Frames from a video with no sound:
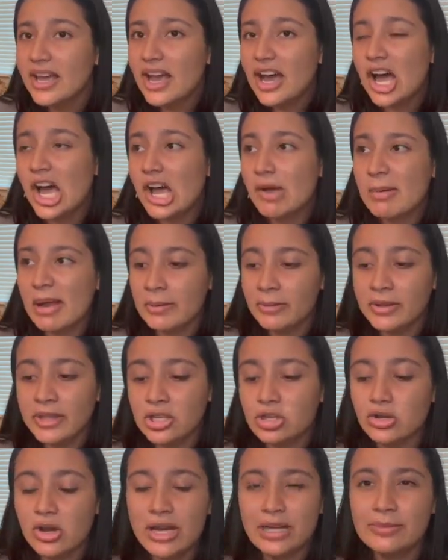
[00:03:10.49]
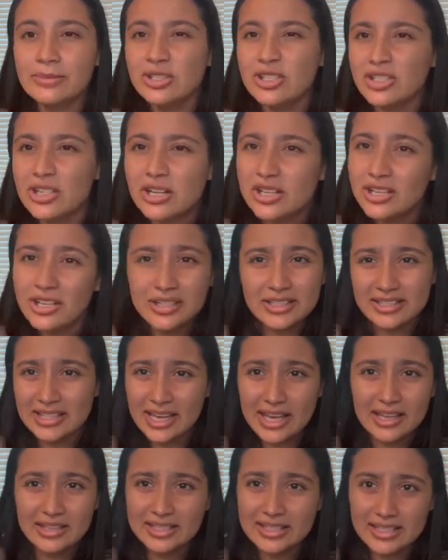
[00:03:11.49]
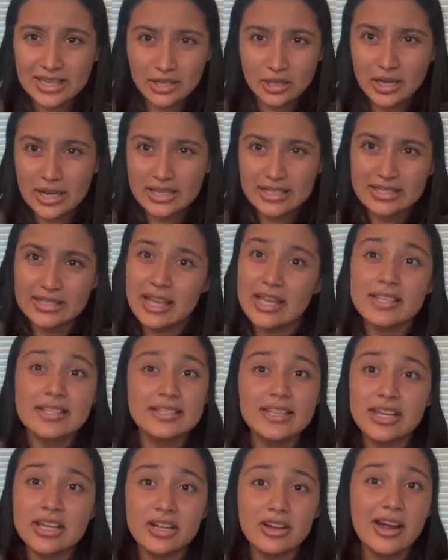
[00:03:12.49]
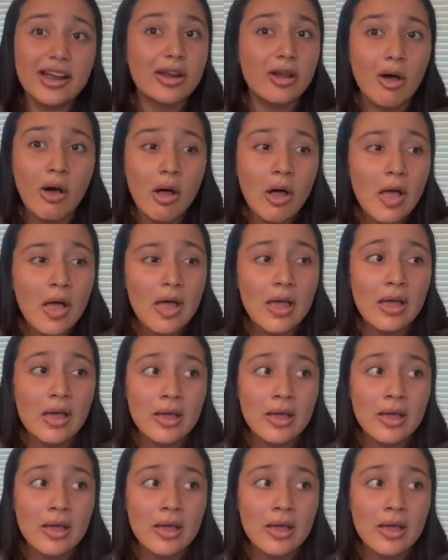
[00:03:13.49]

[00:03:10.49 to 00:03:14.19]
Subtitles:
I really tried. I'm just not a good standardized test taker at all.